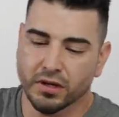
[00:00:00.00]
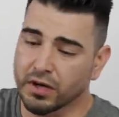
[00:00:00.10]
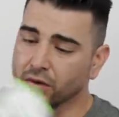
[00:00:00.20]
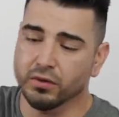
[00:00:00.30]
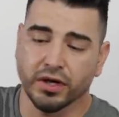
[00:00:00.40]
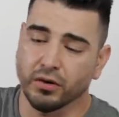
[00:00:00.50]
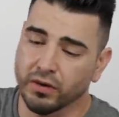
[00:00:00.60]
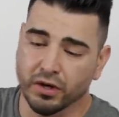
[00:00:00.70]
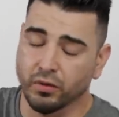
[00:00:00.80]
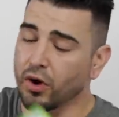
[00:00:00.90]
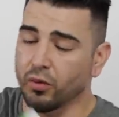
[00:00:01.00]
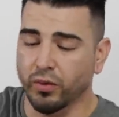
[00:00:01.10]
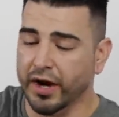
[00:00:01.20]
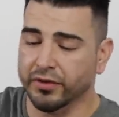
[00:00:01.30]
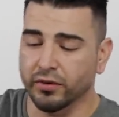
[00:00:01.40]
it'll, it'll, it'll go
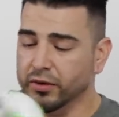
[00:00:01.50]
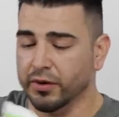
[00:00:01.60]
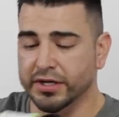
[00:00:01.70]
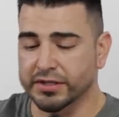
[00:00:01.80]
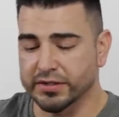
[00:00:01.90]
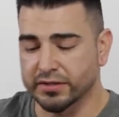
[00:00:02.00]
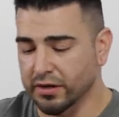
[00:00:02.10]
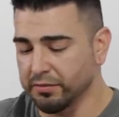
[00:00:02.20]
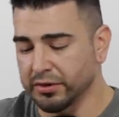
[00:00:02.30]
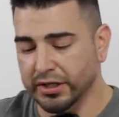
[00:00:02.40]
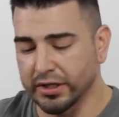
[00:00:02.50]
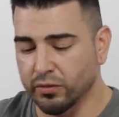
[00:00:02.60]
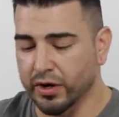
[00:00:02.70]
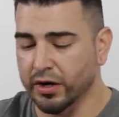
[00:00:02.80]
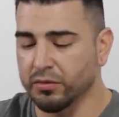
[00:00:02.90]
right through the creases. Completely
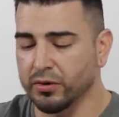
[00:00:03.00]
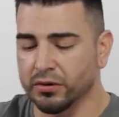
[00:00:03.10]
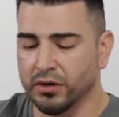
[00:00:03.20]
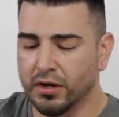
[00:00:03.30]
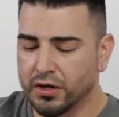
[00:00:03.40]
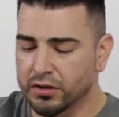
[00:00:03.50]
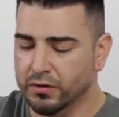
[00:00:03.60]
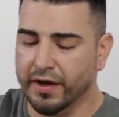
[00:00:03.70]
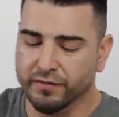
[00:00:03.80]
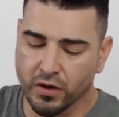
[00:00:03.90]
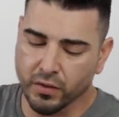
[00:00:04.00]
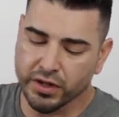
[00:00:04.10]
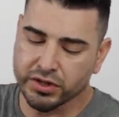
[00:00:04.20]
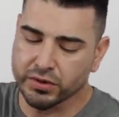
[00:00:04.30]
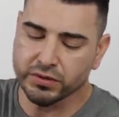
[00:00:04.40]
wearable. You'll have no
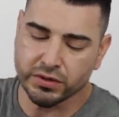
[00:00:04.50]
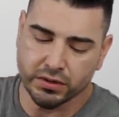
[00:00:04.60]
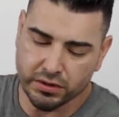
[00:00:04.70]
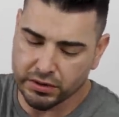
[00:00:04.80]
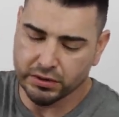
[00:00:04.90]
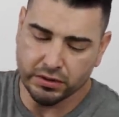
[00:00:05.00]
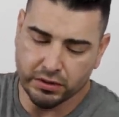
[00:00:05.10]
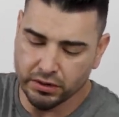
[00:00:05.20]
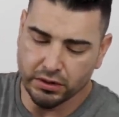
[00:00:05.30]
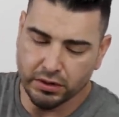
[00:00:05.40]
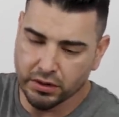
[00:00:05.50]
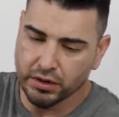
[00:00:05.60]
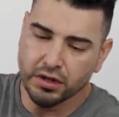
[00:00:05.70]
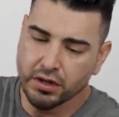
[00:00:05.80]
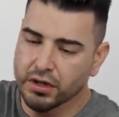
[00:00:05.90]
issues.
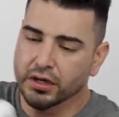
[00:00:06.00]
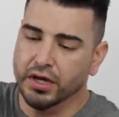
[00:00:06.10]
you